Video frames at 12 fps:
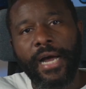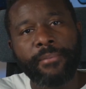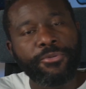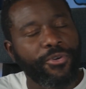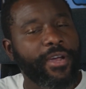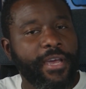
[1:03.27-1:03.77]

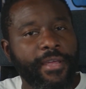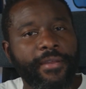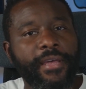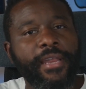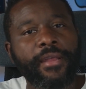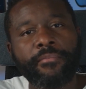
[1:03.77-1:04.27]
I'm Dragon,
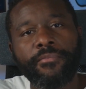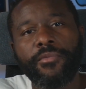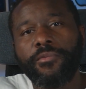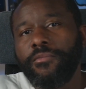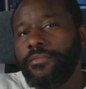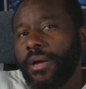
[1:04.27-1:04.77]
and I'm
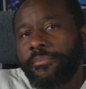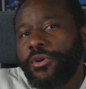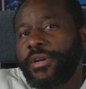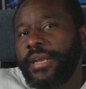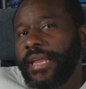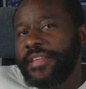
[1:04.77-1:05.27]

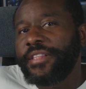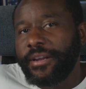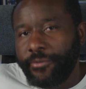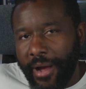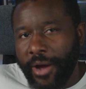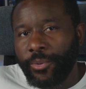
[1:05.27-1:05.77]
gonna lay the
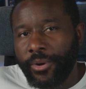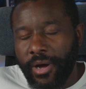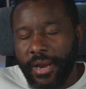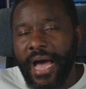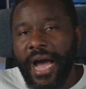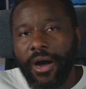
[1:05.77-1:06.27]
groundwork
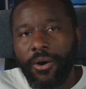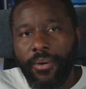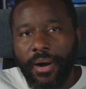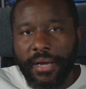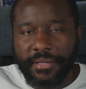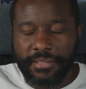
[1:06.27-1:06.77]
on
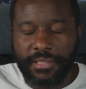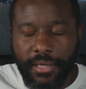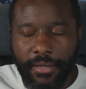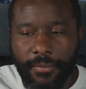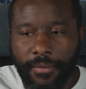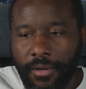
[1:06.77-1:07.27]
how I see
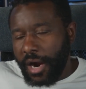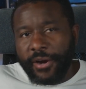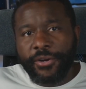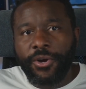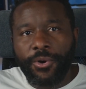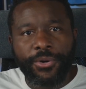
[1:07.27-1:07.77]
it.
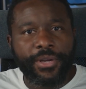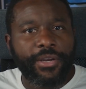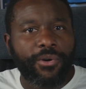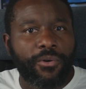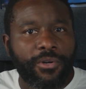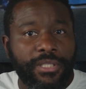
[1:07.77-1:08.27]

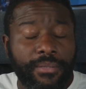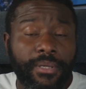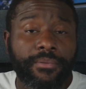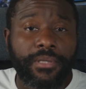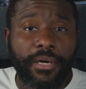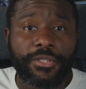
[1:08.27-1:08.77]
Hard-coded, or
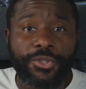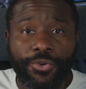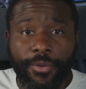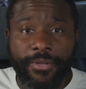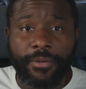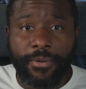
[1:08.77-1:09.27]
sometimes called
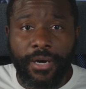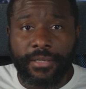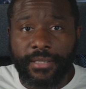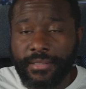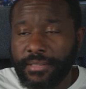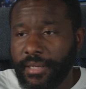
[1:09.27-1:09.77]
scripted
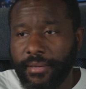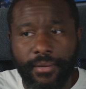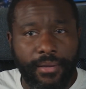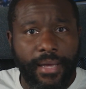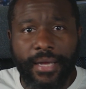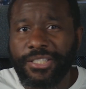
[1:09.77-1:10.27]
bot, is like a
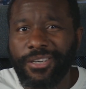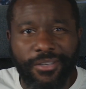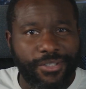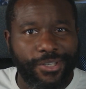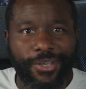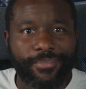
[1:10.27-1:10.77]

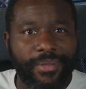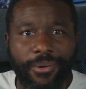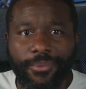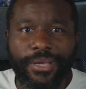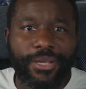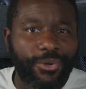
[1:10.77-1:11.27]
catch-all term that
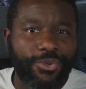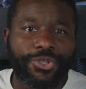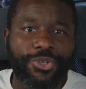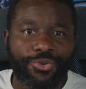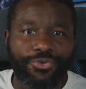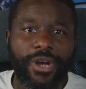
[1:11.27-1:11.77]
we use to
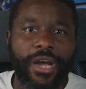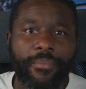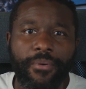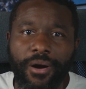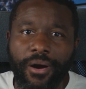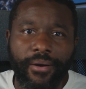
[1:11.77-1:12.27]

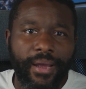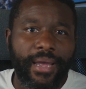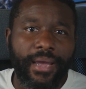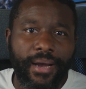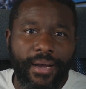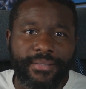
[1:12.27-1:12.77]
describe our
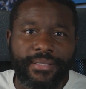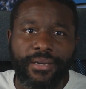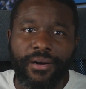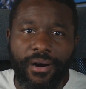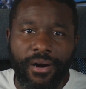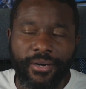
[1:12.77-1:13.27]
AIs that
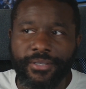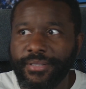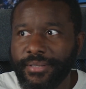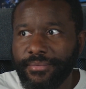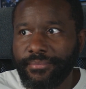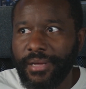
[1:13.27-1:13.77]
aren't
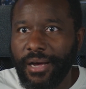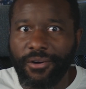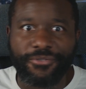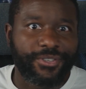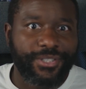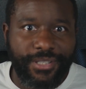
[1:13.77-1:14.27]

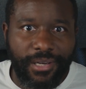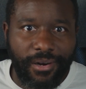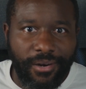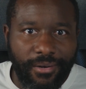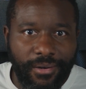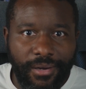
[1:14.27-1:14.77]

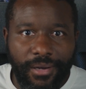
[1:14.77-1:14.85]
AlphaStar.